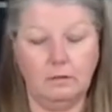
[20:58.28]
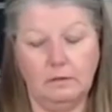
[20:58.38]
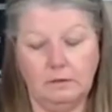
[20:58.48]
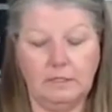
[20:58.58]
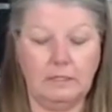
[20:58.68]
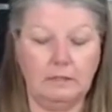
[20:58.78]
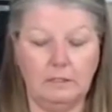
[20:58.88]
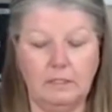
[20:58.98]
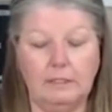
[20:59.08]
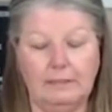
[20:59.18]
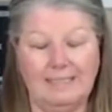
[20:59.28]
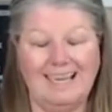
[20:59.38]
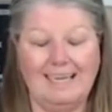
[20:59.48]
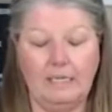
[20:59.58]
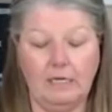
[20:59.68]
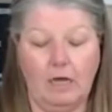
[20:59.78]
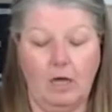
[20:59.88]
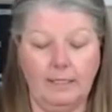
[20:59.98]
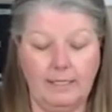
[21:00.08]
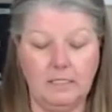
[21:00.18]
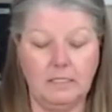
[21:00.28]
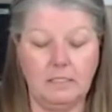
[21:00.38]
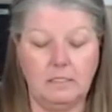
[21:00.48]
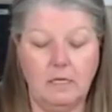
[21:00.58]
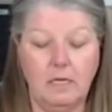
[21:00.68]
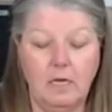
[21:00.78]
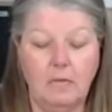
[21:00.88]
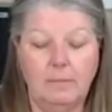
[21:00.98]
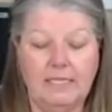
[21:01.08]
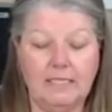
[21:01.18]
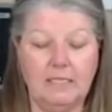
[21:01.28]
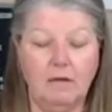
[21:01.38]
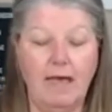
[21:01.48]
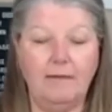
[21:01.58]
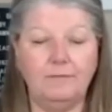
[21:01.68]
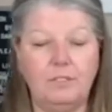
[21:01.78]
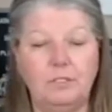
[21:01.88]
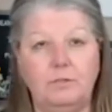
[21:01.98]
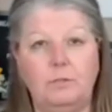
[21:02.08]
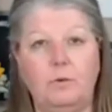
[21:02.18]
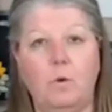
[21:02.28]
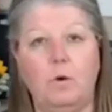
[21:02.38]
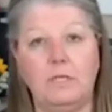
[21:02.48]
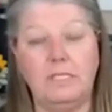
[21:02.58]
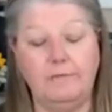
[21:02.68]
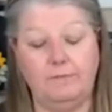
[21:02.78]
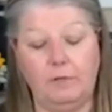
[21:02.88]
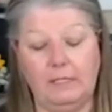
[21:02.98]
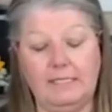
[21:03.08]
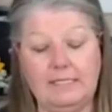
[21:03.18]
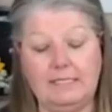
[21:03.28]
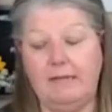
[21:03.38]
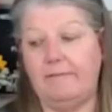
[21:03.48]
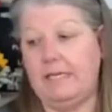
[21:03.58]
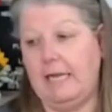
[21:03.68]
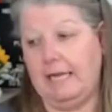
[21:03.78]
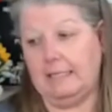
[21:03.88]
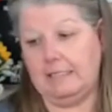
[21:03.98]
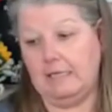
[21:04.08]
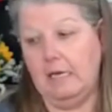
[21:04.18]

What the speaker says: to late August, because he'll have to quarantine for at least 7 days.